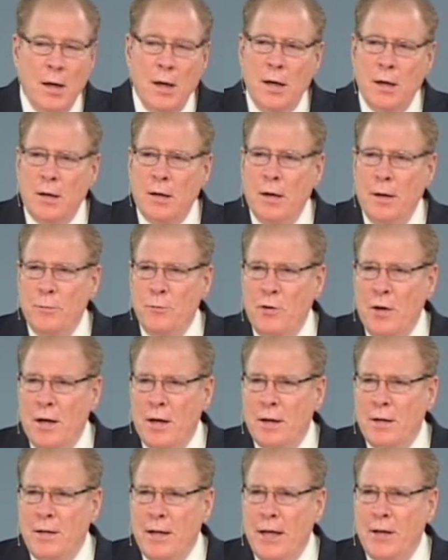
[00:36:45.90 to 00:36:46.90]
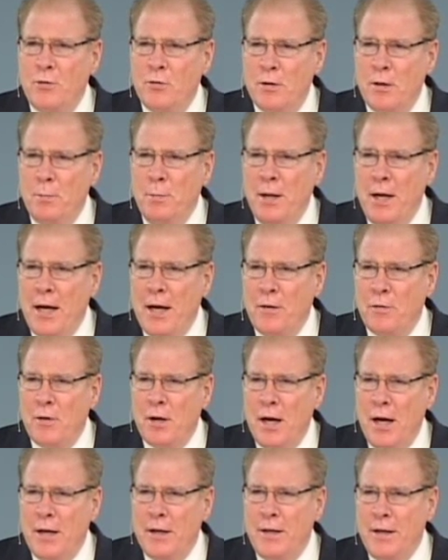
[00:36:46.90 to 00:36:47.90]
Comes out, it takes a little bit out of
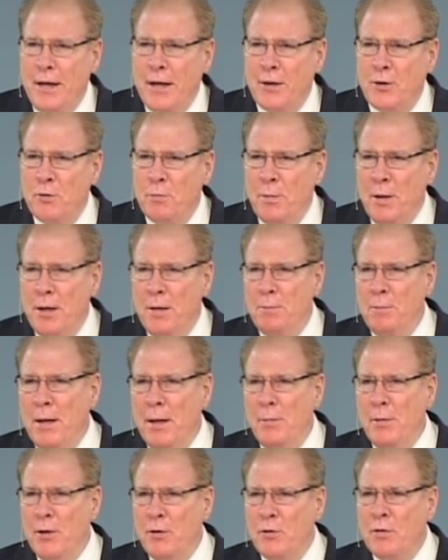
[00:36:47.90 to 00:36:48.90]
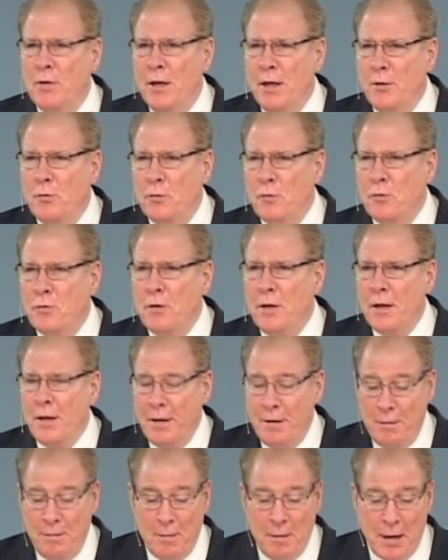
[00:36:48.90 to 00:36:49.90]
context, but maybe it's an interesting
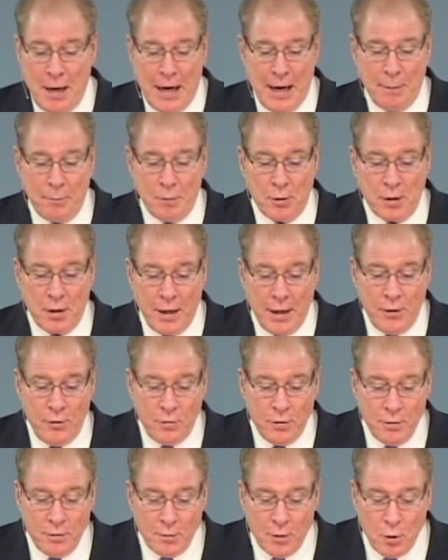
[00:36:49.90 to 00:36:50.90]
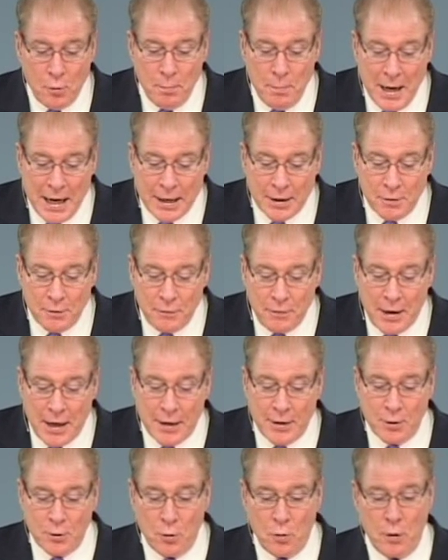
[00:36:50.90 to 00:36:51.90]
application. Oh, magnify
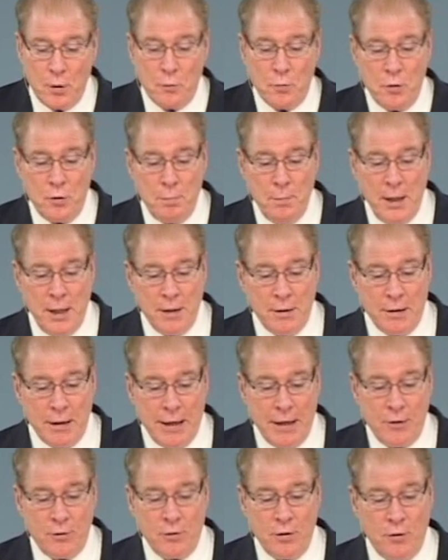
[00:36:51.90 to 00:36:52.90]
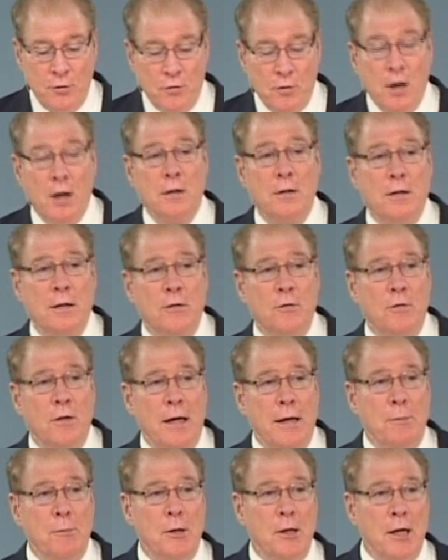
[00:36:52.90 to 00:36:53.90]
the Lord with me, and let us exalt his
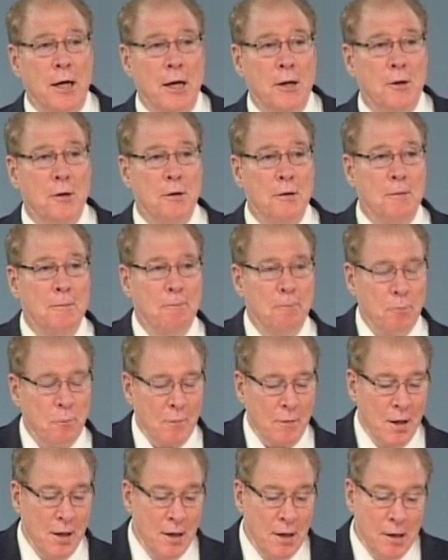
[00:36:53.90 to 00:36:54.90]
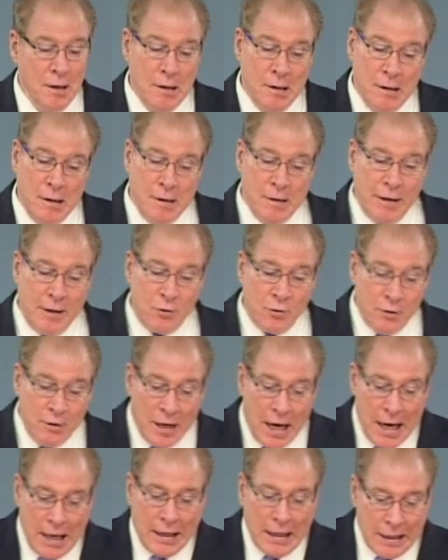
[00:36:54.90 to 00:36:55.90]
name together. That's
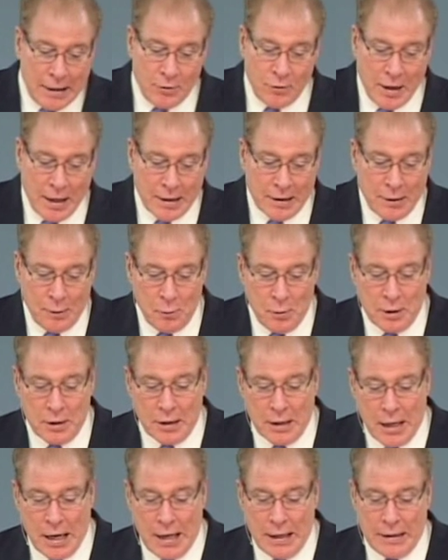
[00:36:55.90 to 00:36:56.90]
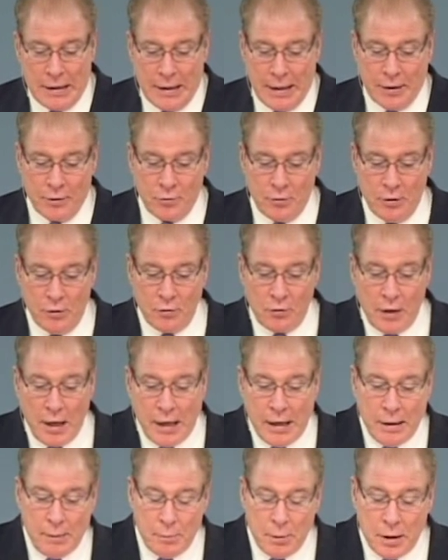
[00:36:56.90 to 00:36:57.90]
not exactly what the context is
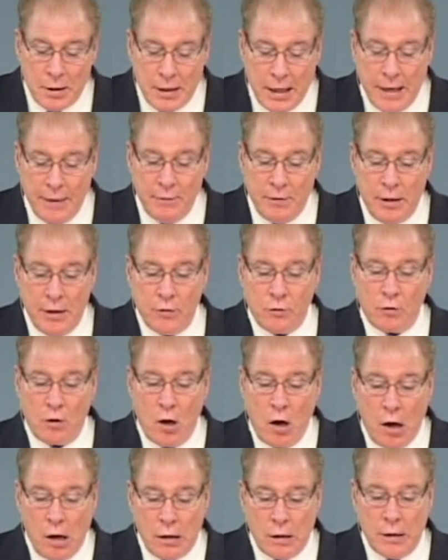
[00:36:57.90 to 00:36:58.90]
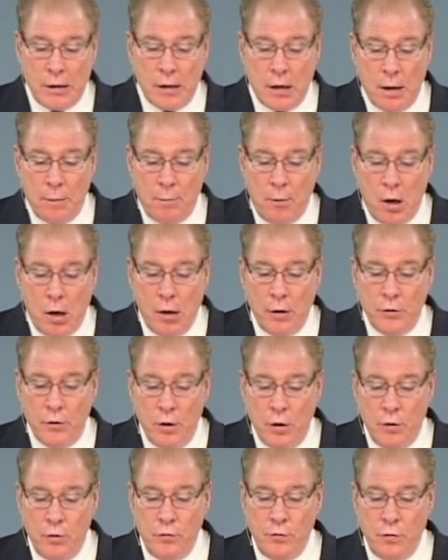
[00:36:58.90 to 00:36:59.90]
saying, but David is calling upon
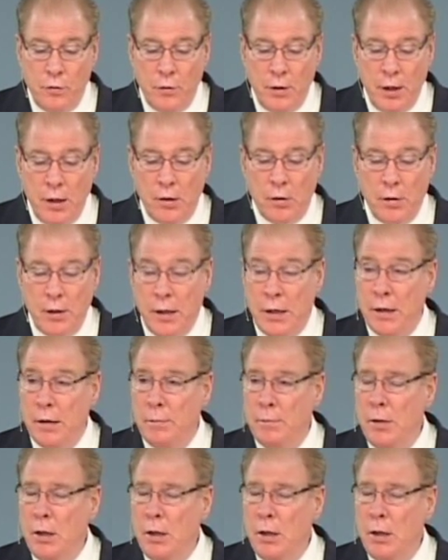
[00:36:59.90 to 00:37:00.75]
those who hear him